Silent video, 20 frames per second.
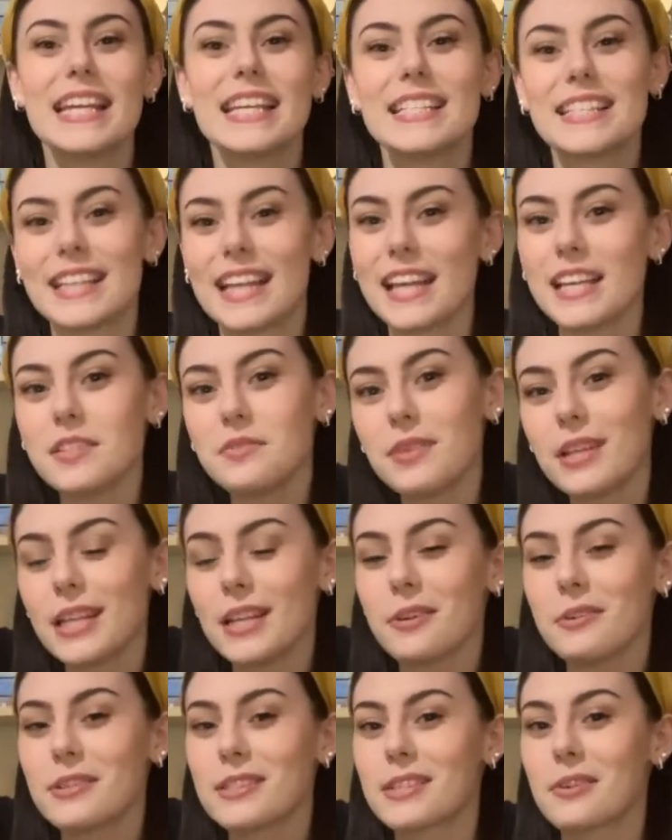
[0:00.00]
Today's
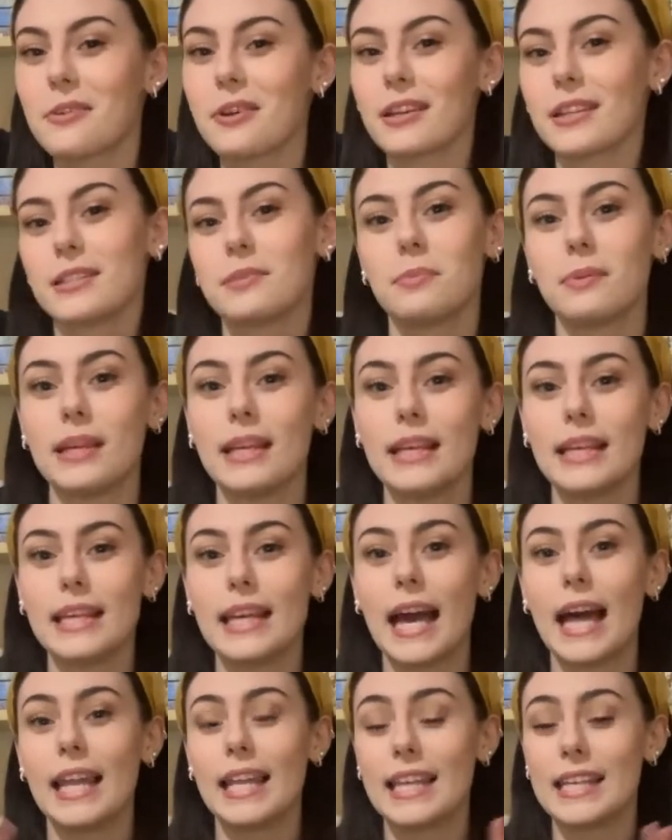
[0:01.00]
video is going to
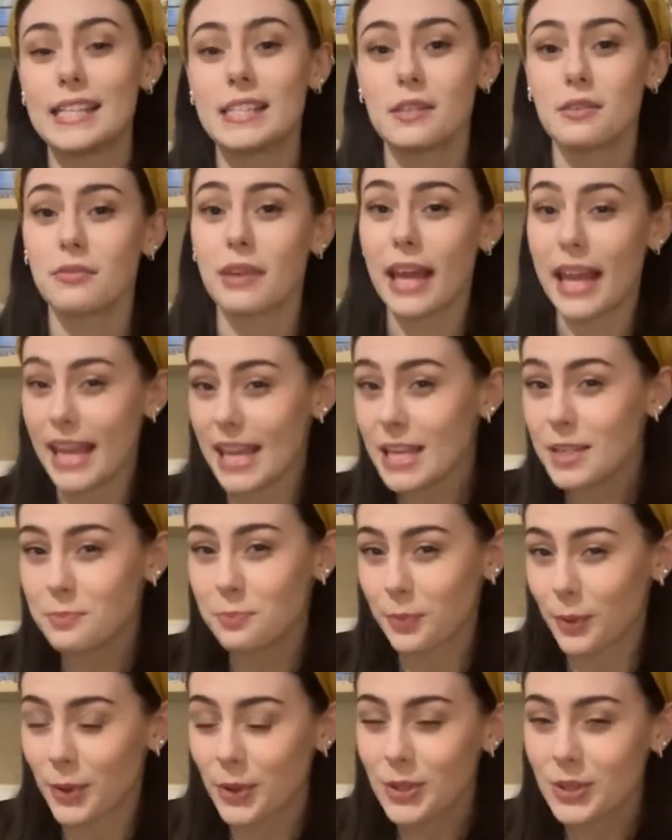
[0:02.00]
be a list of 8
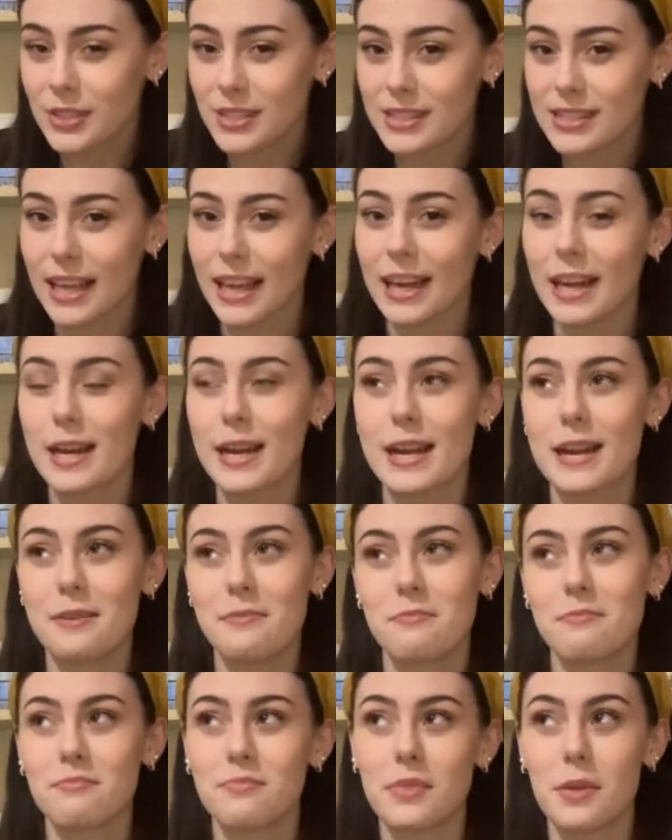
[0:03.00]
books that
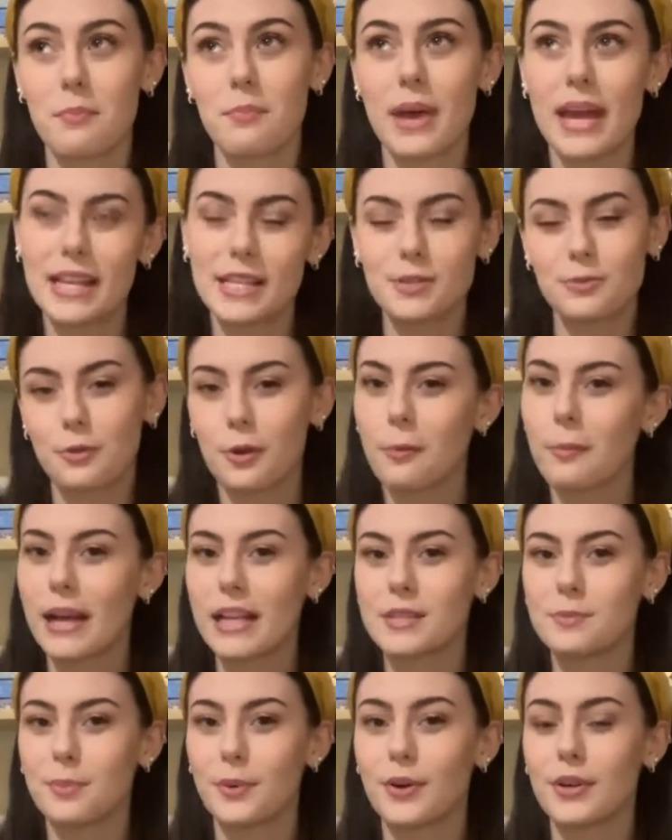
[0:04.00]
are the best
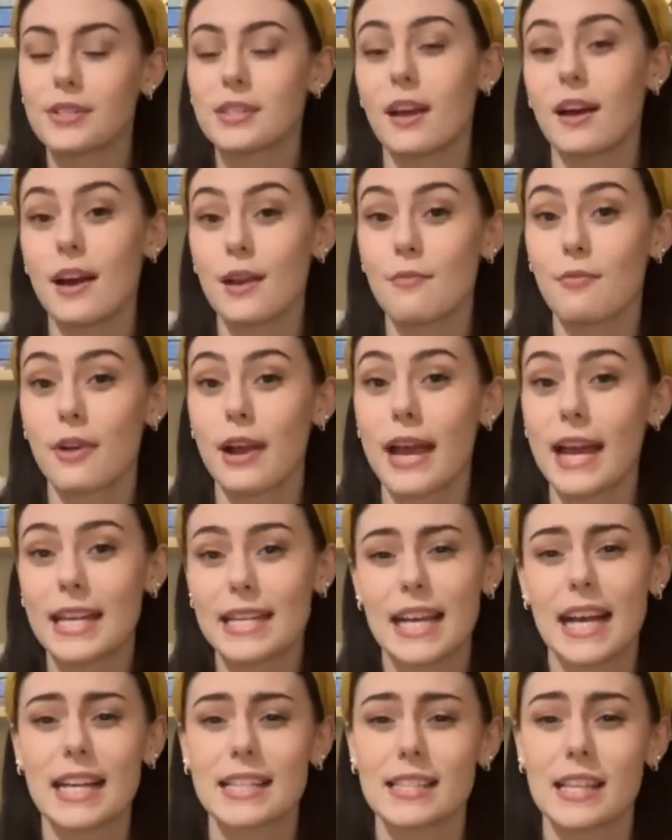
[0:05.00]
romance books I've
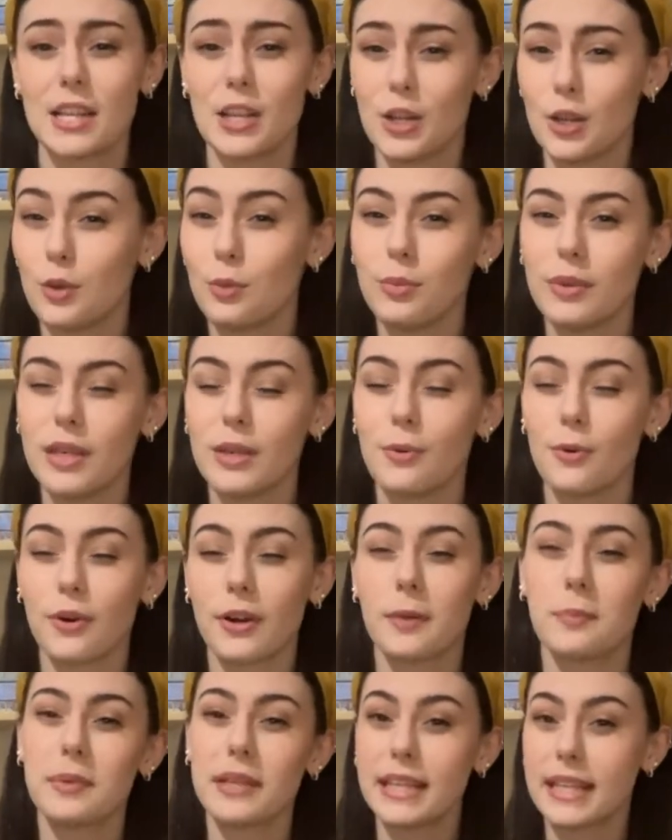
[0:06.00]
read as a newbie
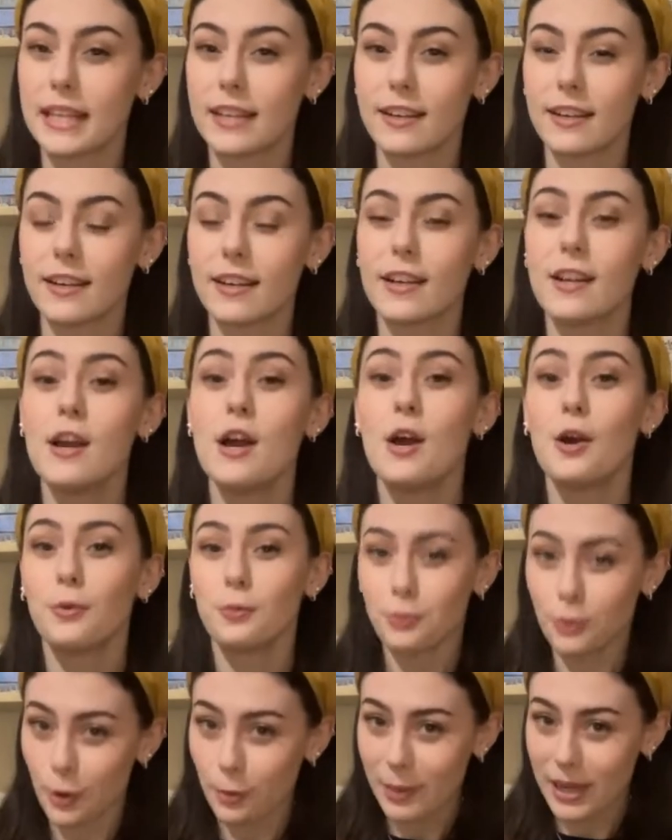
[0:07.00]
or a beginner
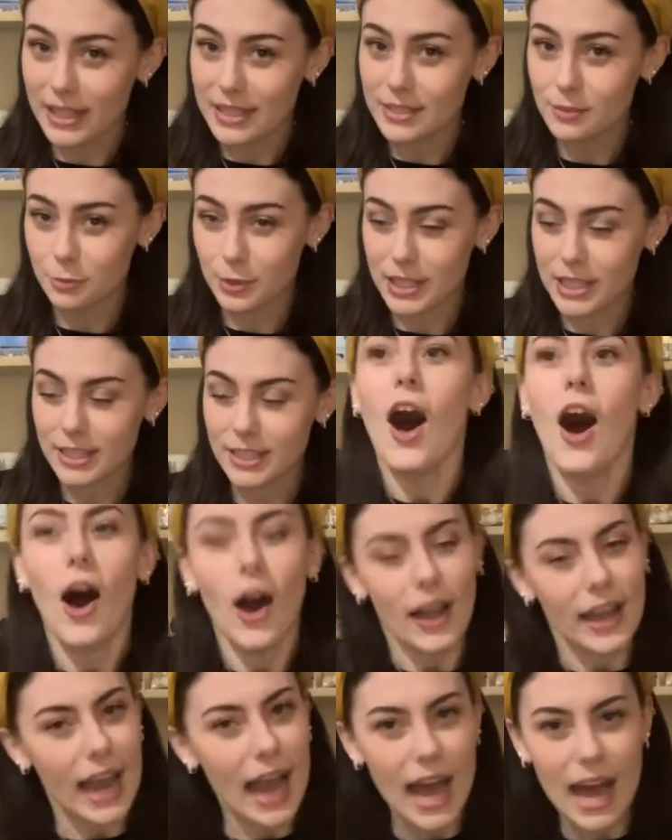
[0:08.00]
romance reader.
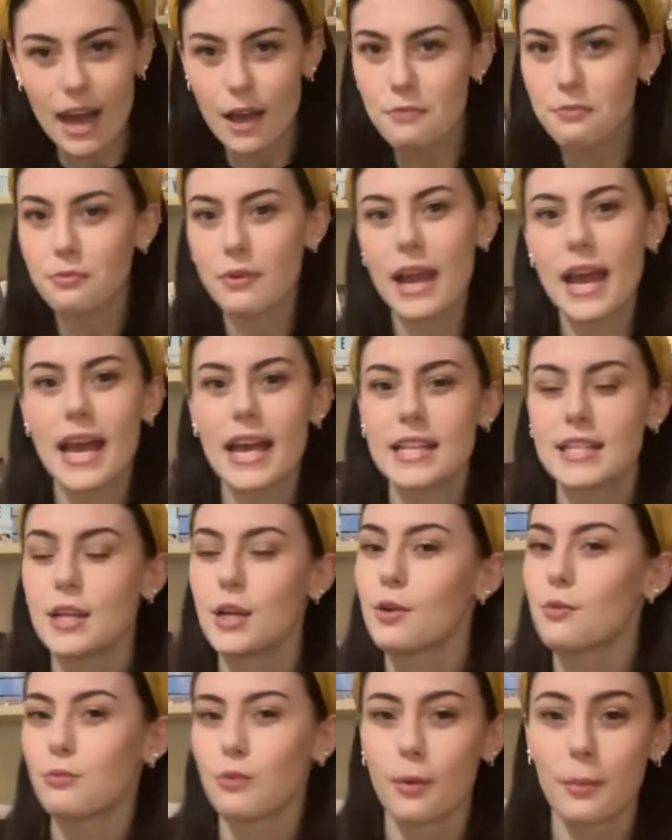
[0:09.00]
I have read
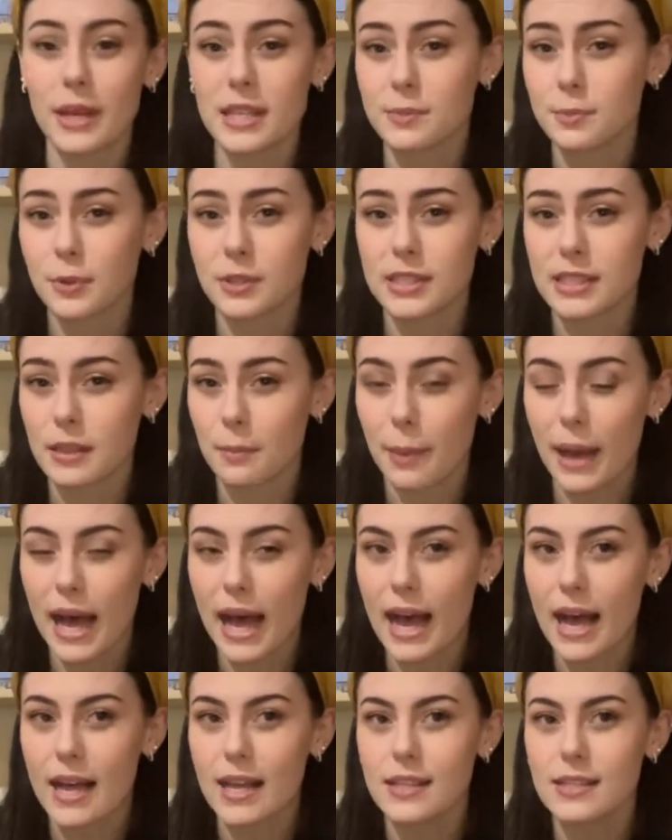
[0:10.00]
romance books in the
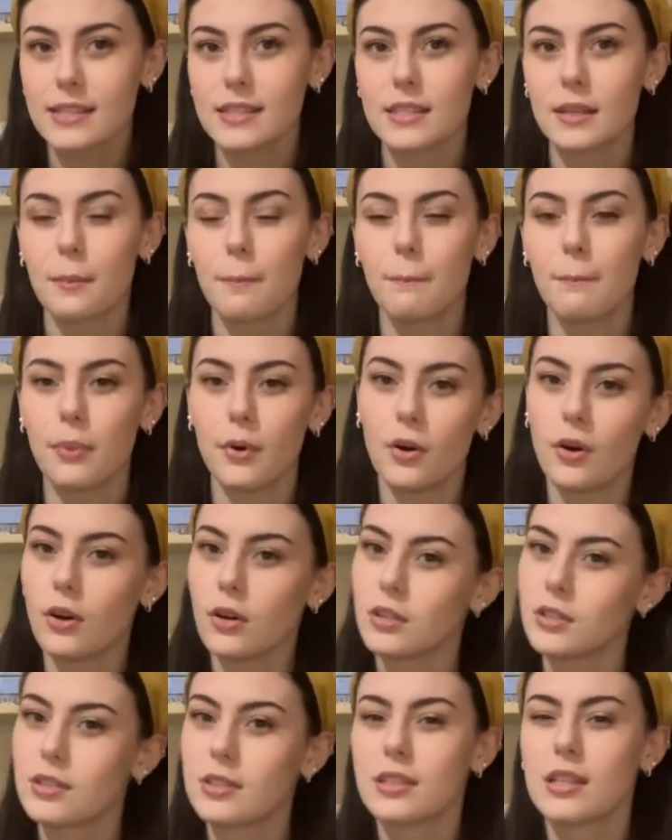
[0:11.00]
past,
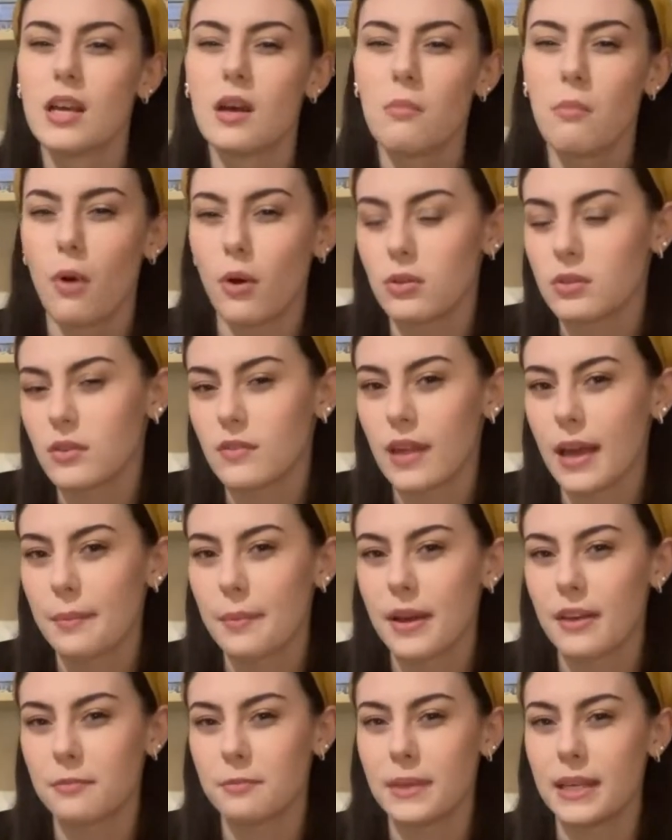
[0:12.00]
but most of
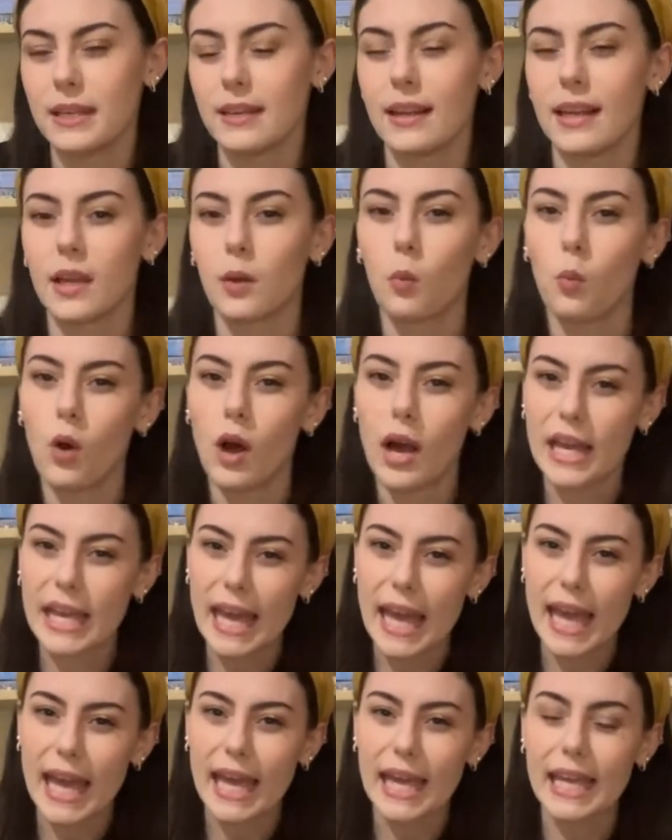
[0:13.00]
them have been like
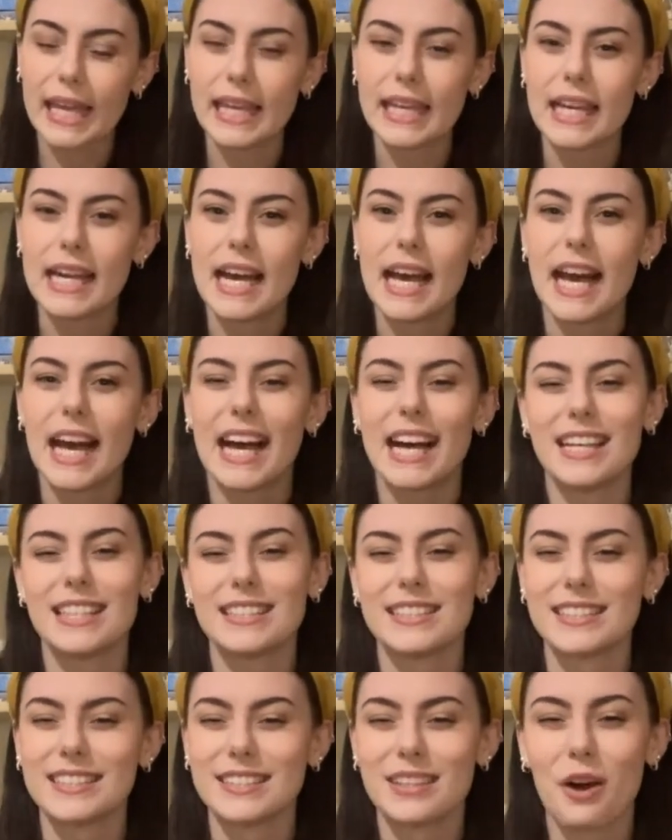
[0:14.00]
YA
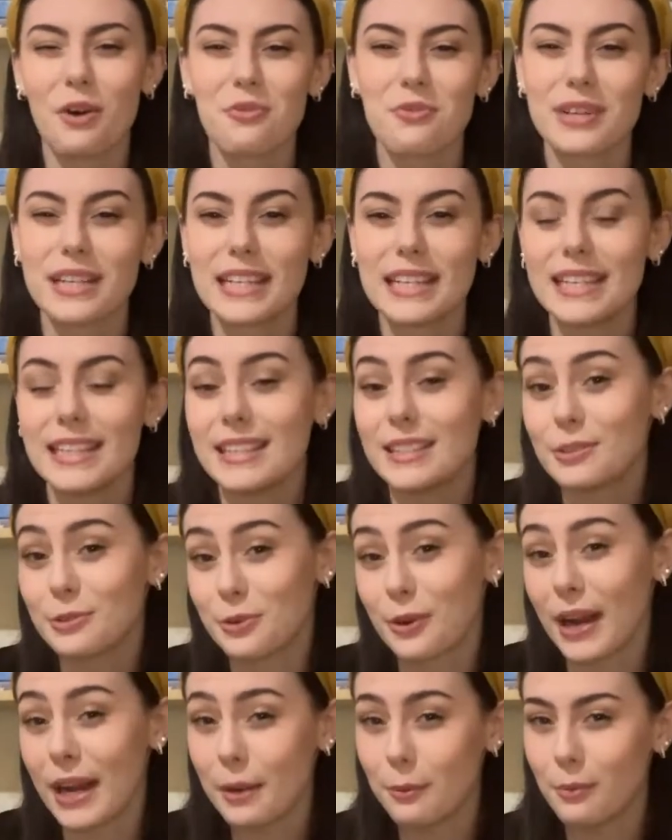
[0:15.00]
and not really
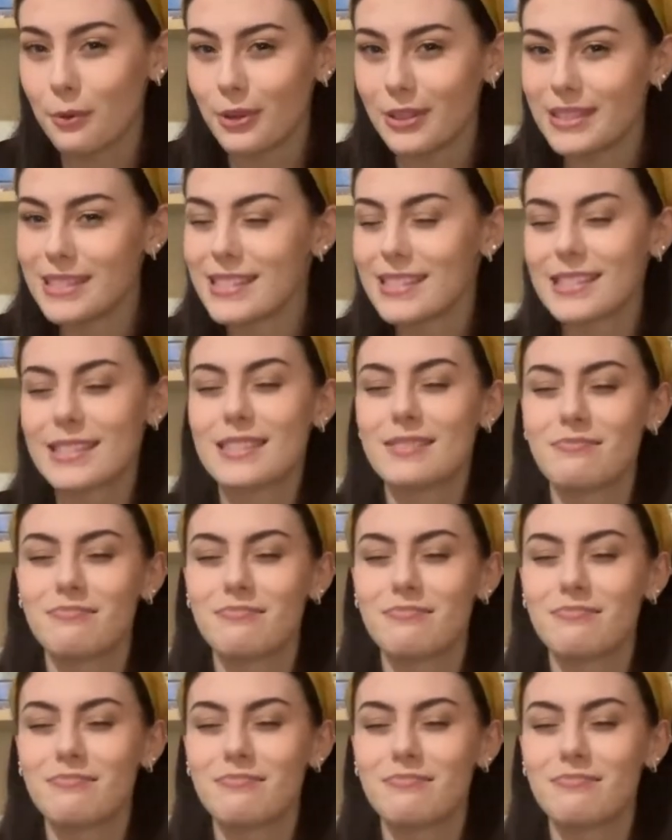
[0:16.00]
great ones,